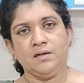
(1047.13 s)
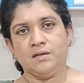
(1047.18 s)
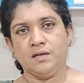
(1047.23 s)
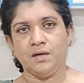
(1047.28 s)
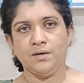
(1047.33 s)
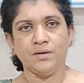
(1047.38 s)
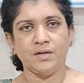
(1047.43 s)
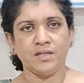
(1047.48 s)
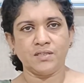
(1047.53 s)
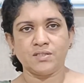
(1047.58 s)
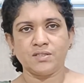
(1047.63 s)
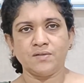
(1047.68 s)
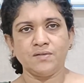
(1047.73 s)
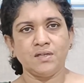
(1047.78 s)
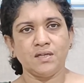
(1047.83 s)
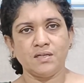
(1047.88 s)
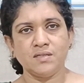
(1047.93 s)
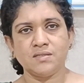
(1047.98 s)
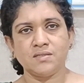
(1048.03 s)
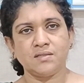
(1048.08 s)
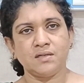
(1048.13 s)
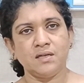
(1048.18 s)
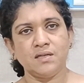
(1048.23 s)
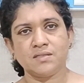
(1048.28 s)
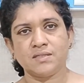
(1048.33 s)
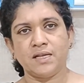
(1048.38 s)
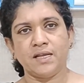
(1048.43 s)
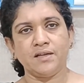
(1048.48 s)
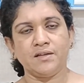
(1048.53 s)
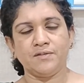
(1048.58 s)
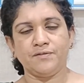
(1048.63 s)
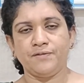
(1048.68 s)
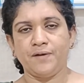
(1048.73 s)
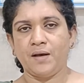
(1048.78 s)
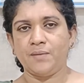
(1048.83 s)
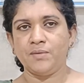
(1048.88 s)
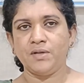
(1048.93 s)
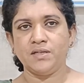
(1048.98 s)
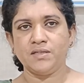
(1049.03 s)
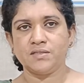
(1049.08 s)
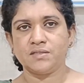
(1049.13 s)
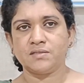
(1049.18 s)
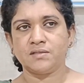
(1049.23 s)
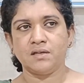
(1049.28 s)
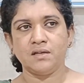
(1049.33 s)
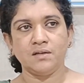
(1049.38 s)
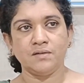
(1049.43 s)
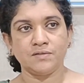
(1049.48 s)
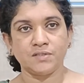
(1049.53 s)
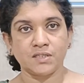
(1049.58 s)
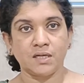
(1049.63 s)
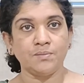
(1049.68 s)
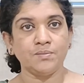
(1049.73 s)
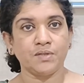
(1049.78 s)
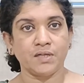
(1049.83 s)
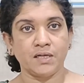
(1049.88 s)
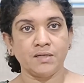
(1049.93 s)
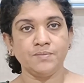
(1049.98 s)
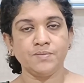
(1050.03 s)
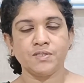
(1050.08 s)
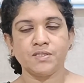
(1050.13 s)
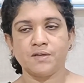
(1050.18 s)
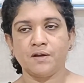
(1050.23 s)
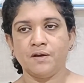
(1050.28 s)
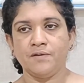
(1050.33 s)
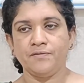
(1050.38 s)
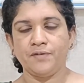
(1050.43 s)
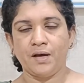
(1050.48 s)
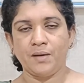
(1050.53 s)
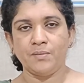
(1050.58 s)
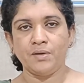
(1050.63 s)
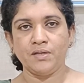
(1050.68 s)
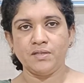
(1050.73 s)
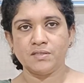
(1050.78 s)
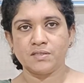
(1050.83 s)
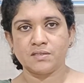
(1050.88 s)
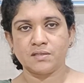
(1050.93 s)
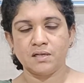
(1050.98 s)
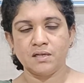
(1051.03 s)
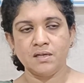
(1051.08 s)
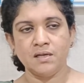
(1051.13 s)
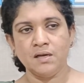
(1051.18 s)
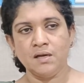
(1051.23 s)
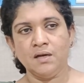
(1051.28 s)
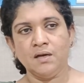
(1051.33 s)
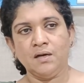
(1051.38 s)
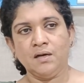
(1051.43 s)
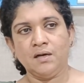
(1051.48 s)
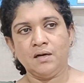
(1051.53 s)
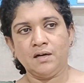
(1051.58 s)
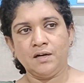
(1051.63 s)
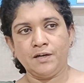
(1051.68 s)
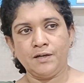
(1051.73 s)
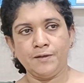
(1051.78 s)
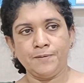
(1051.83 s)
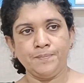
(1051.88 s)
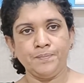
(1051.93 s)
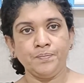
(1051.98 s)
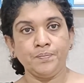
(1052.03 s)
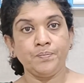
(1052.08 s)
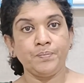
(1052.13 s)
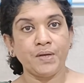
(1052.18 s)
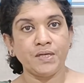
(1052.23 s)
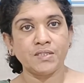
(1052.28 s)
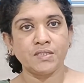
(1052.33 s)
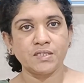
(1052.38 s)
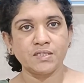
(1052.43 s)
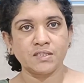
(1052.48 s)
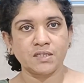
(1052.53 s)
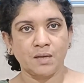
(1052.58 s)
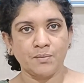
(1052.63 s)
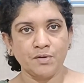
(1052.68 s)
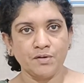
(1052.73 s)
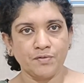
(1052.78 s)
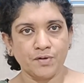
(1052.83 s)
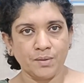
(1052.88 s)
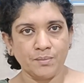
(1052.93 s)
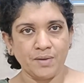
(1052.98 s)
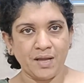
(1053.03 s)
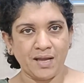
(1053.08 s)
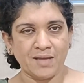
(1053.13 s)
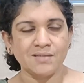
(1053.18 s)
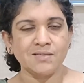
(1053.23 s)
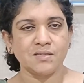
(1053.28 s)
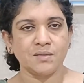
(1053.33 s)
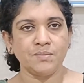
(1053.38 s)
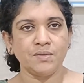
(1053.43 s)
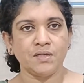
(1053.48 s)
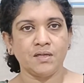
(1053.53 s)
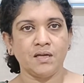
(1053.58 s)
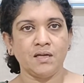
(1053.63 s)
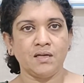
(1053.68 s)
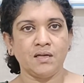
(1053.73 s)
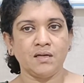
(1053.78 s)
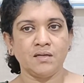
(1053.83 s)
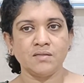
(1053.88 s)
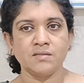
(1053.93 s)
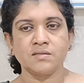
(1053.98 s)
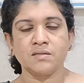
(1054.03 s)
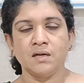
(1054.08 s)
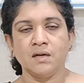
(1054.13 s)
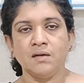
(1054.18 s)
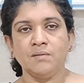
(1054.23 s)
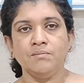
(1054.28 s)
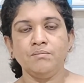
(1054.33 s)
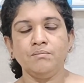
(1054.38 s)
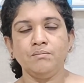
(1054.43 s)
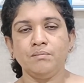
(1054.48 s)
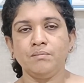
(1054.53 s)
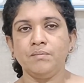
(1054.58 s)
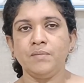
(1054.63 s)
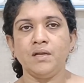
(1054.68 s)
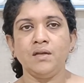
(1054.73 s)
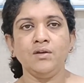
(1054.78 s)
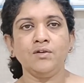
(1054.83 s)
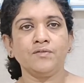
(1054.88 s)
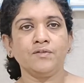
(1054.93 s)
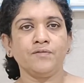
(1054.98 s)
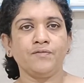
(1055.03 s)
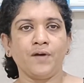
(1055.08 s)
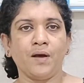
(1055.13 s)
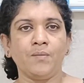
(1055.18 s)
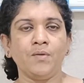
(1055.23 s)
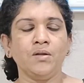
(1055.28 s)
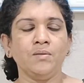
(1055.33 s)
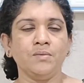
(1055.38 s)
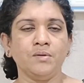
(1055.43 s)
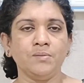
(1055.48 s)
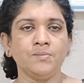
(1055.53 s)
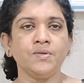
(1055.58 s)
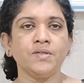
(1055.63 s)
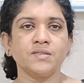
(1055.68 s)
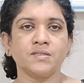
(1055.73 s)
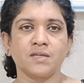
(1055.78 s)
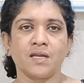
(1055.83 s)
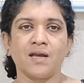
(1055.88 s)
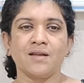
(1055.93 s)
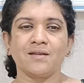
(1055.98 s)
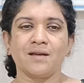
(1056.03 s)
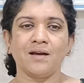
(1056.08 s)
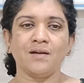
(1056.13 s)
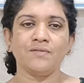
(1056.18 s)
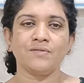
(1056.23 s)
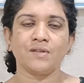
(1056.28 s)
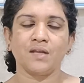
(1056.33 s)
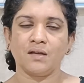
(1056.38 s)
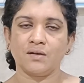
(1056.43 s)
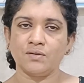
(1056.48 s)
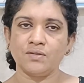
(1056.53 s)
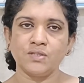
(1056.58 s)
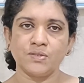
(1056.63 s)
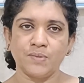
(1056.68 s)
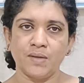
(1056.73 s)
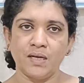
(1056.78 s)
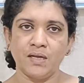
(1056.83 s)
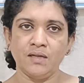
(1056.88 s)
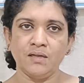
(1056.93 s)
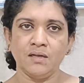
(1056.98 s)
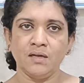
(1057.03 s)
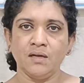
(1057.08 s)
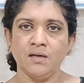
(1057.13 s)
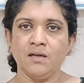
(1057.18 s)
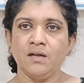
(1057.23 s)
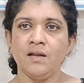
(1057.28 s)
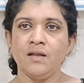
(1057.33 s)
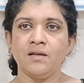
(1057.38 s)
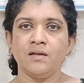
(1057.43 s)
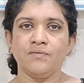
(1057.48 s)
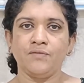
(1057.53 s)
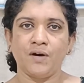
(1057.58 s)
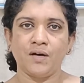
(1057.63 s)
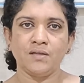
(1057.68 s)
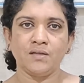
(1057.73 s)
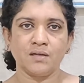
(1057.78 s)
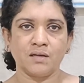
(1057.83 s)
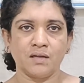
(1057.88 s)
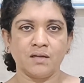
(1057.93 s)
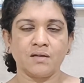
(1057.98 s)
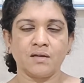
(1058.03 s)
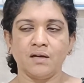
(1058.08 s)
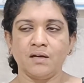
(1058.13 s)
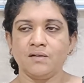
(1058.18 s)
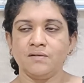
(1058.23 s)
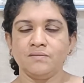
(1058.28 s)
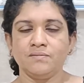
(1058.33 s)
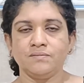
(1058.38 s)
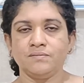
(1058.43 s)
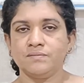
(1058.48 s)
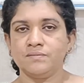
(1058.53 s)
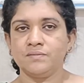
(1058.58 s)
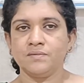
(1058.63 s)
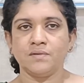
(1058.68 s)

Now rest of the history is like family history. Sometimes family history, patients coming from endemic areas, many of the family members can have thyroid swelling, like father can have,